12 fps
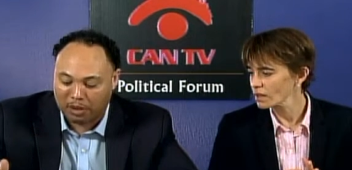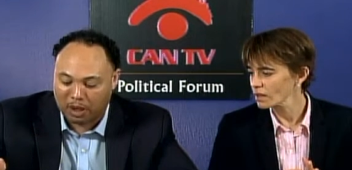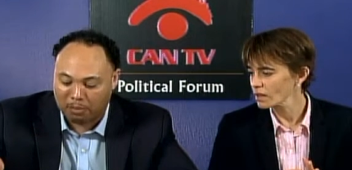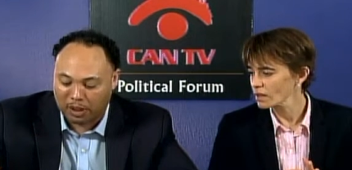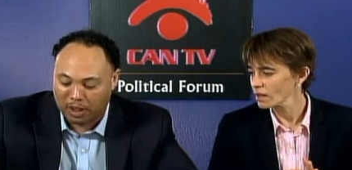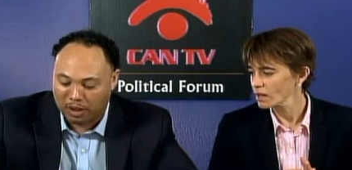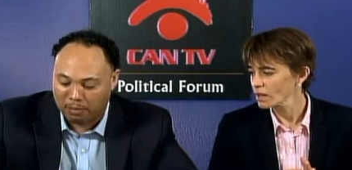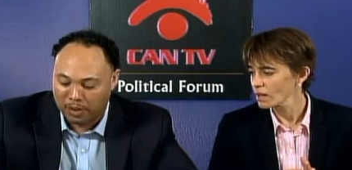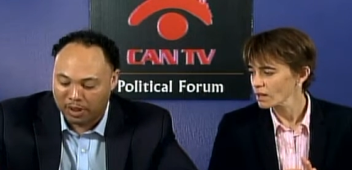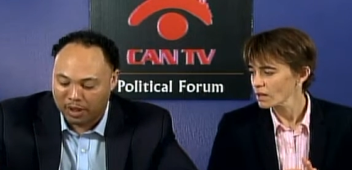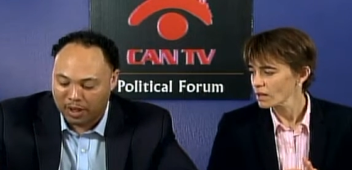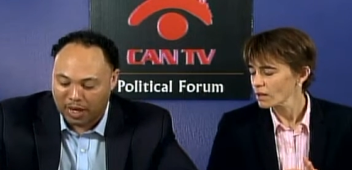Speaker 1: coming up.
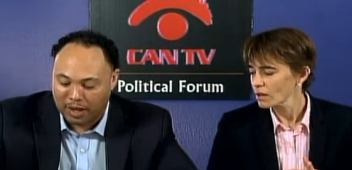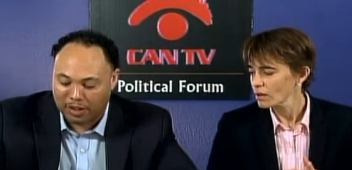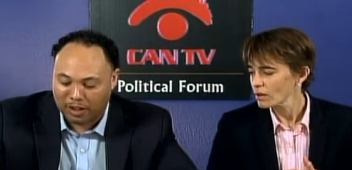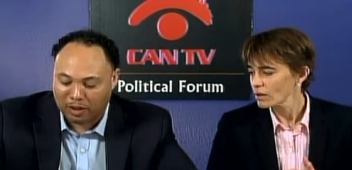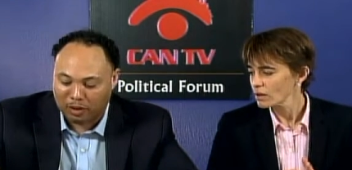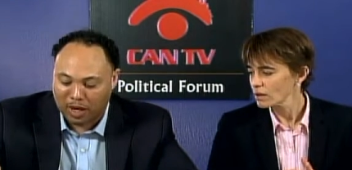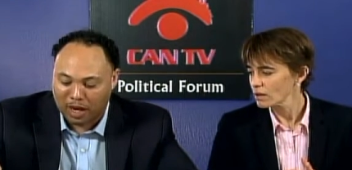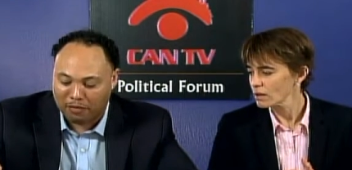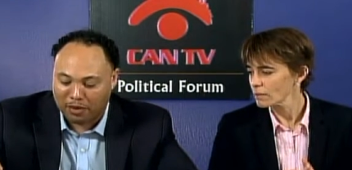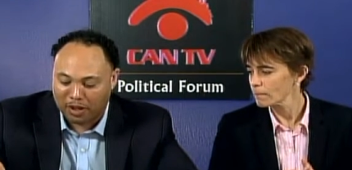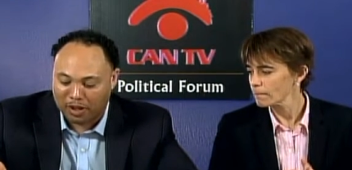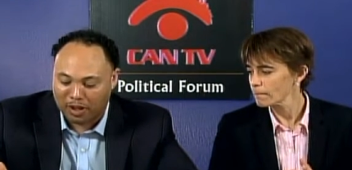I think you have
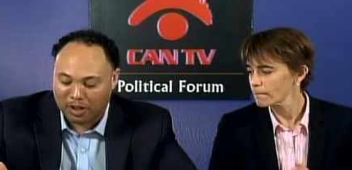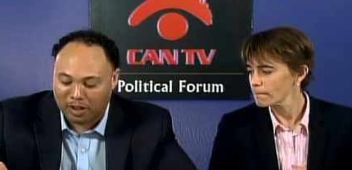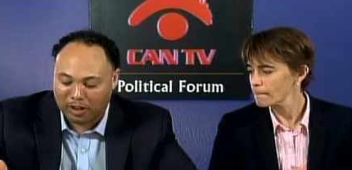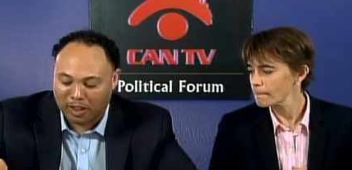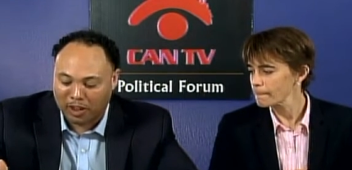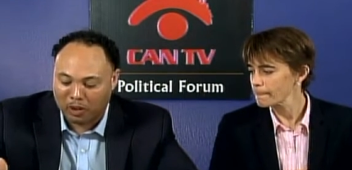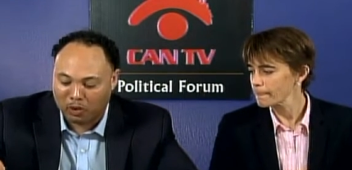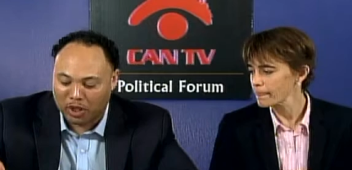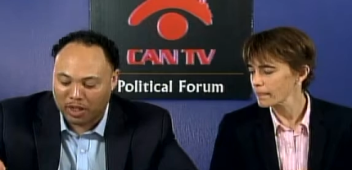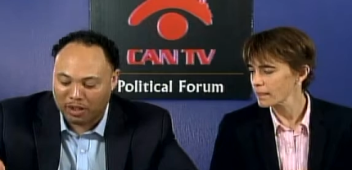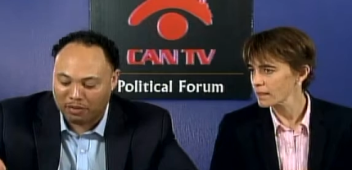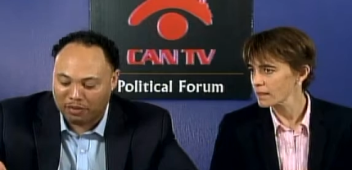a, a, clean
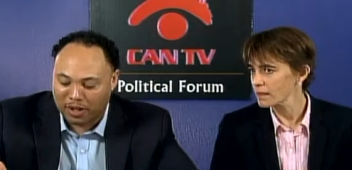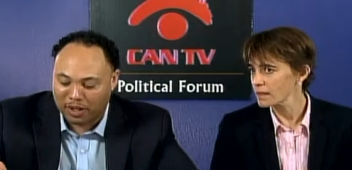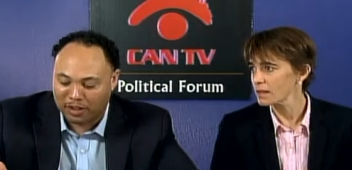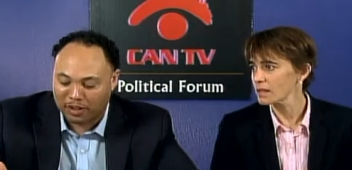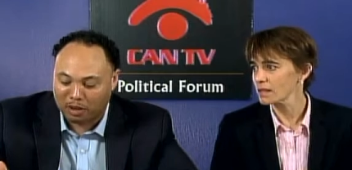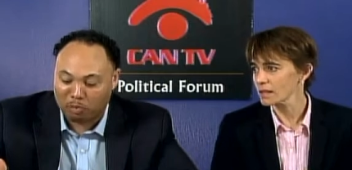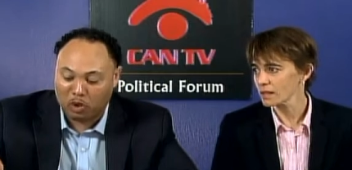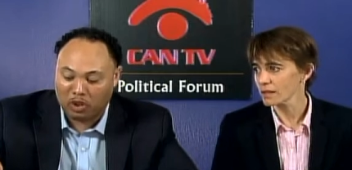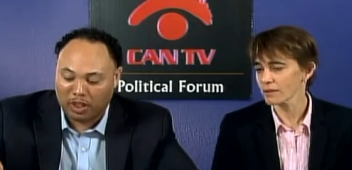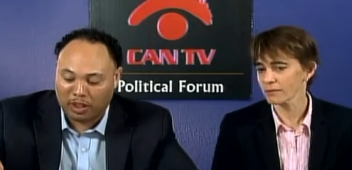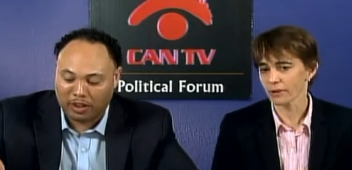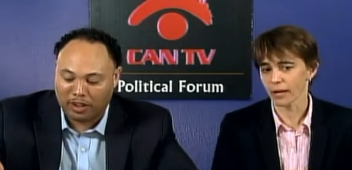green event, a
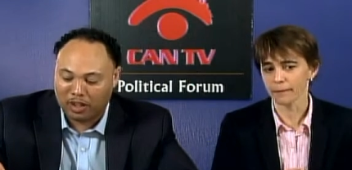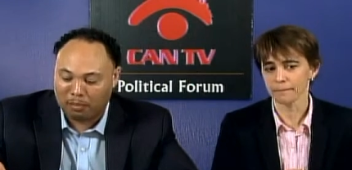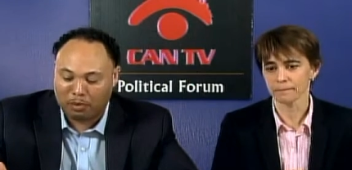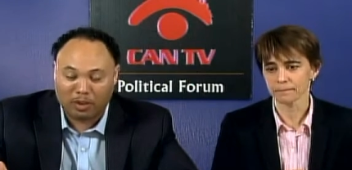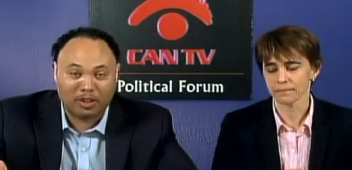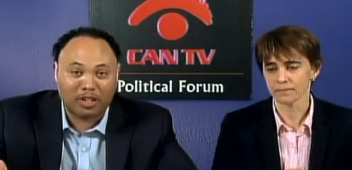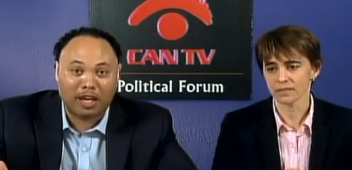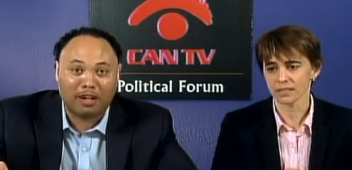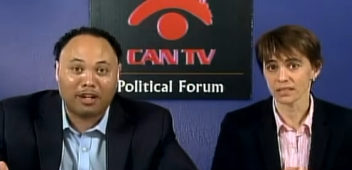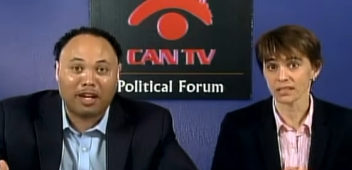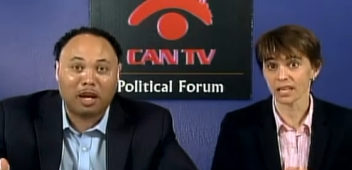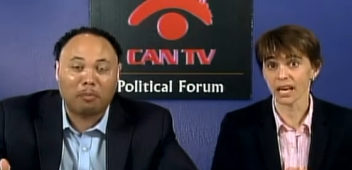community cleanup right. on
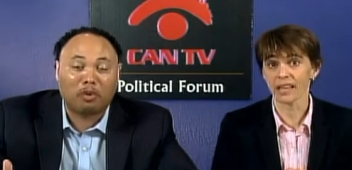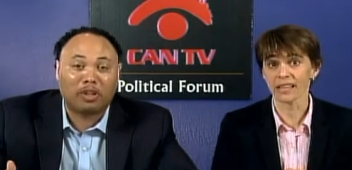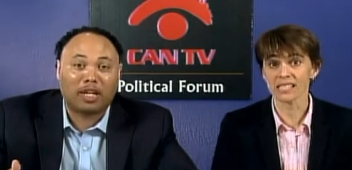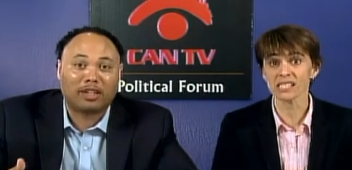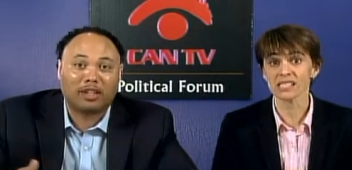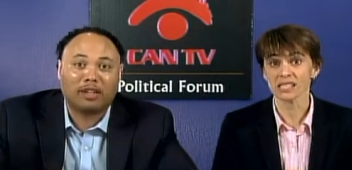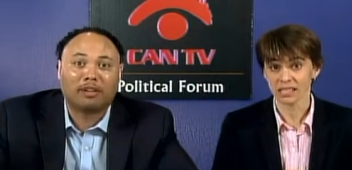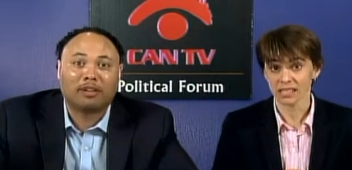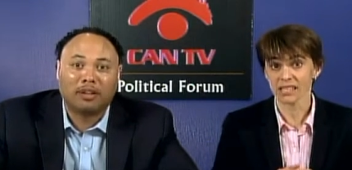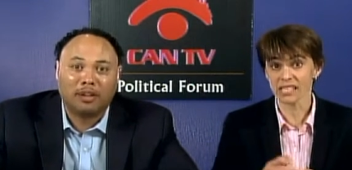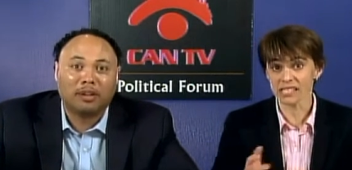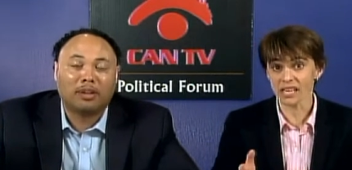Saturday, yeah, April nineteenth.
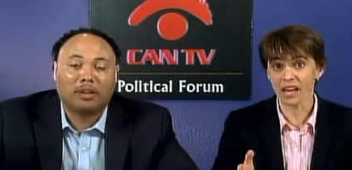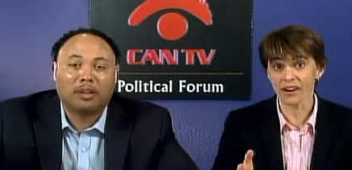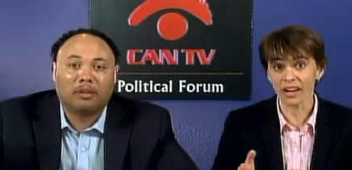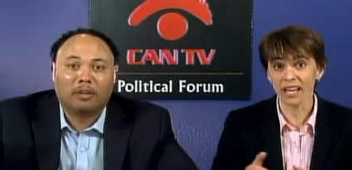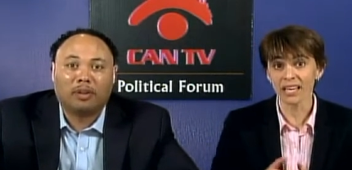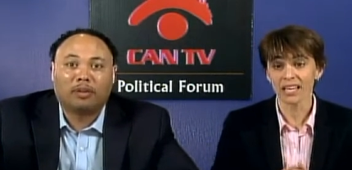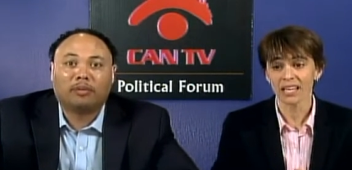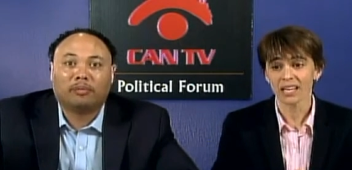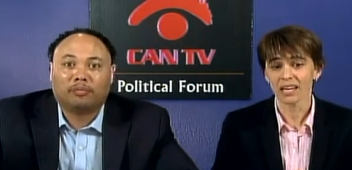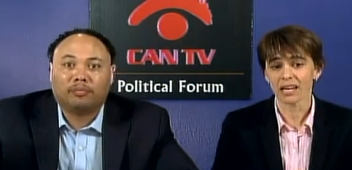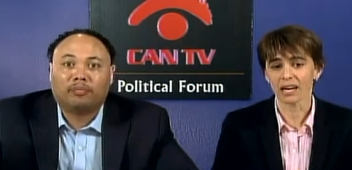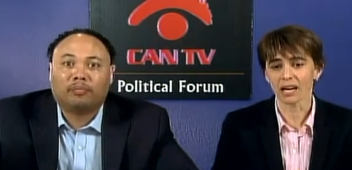
Speaker 2: This Saturday,
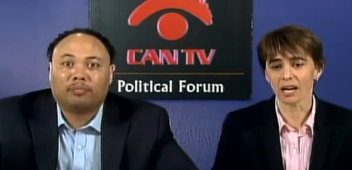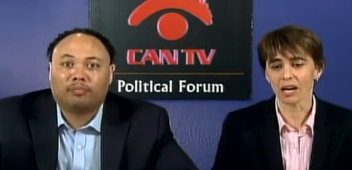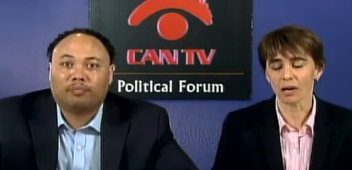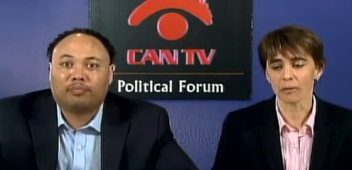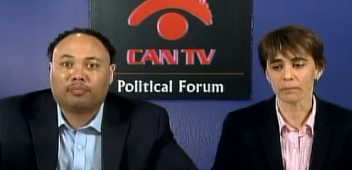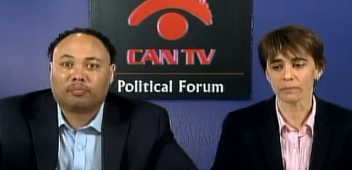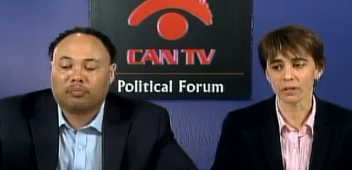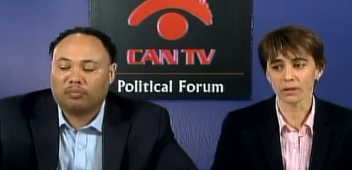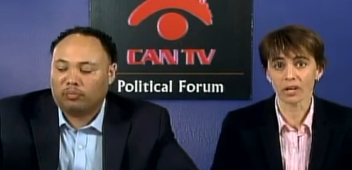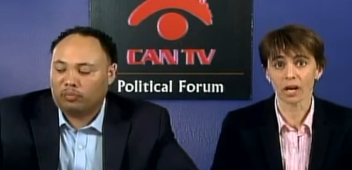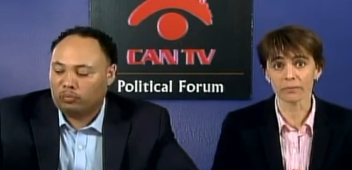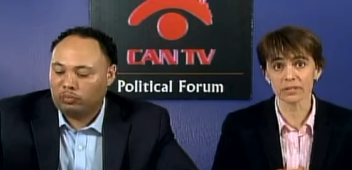um, you know,
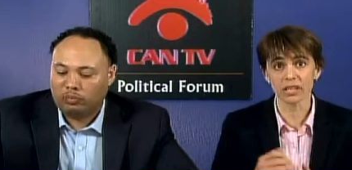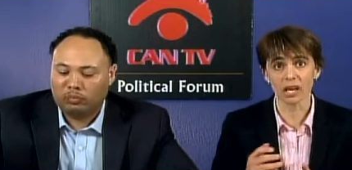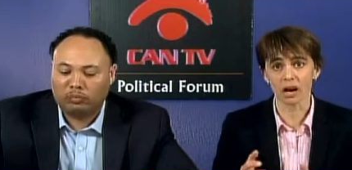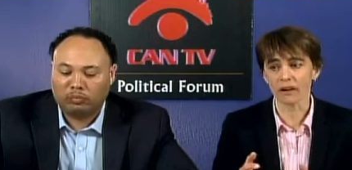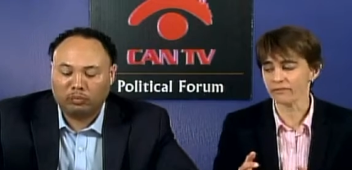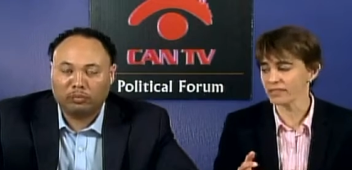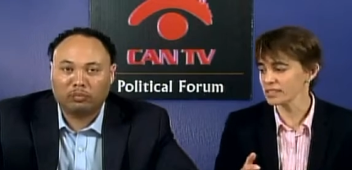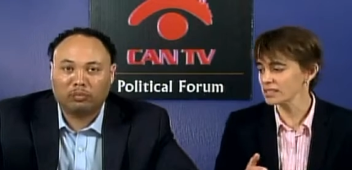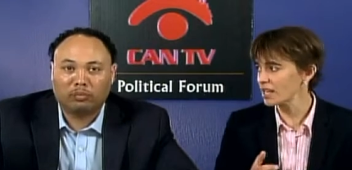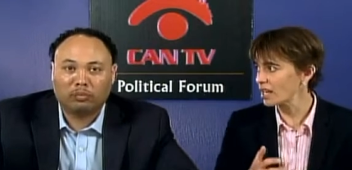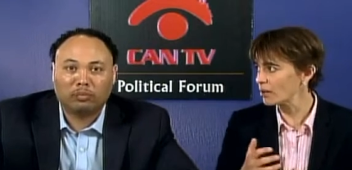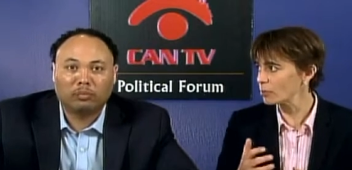come to the office
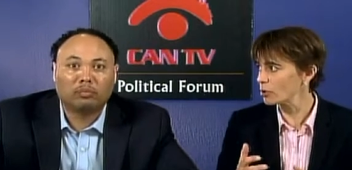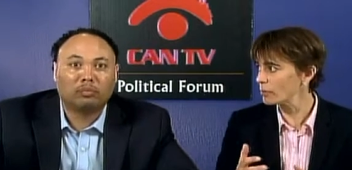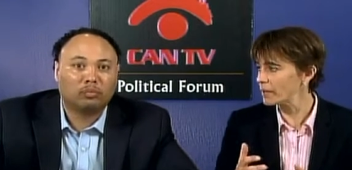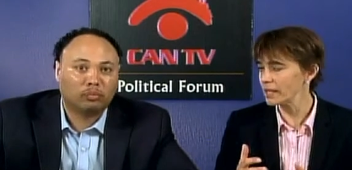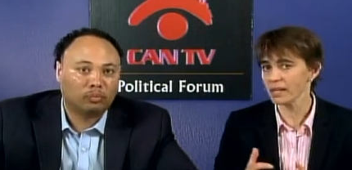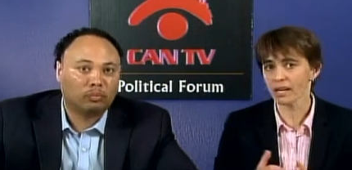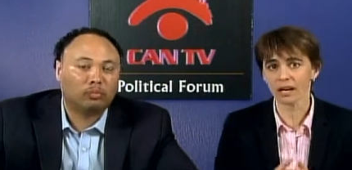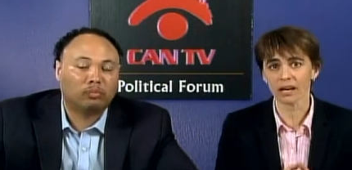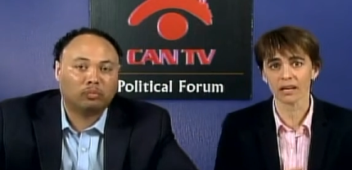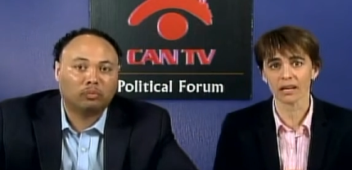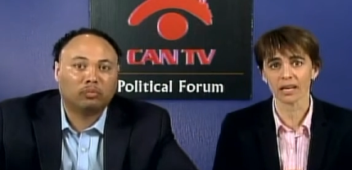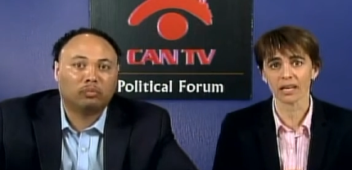and we'll be
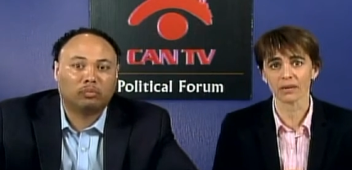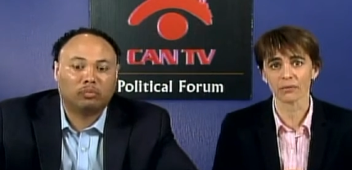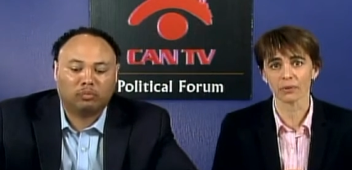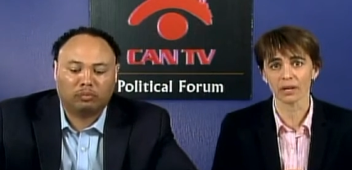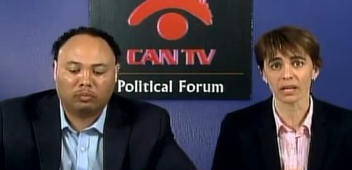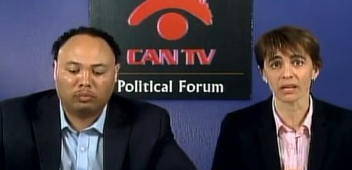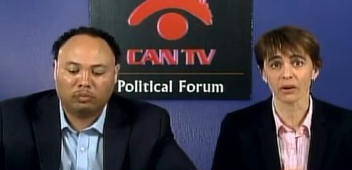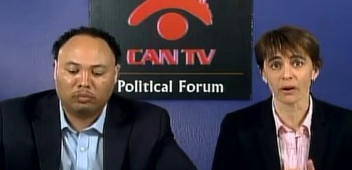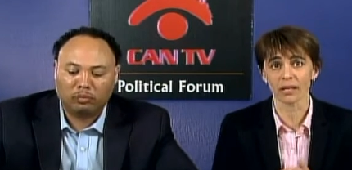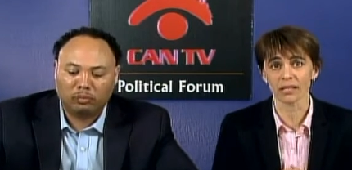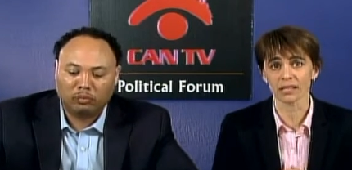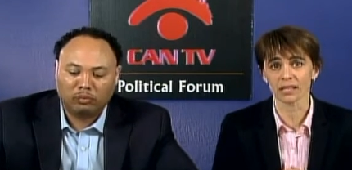there and we're going to go
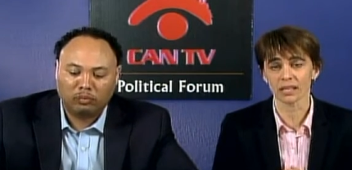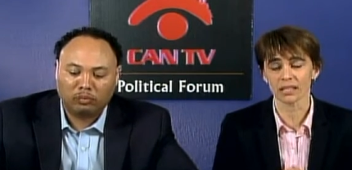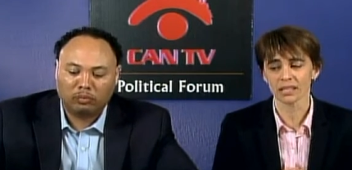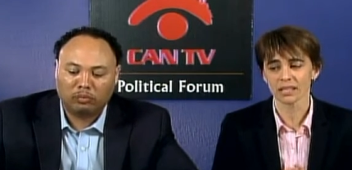out and, uh,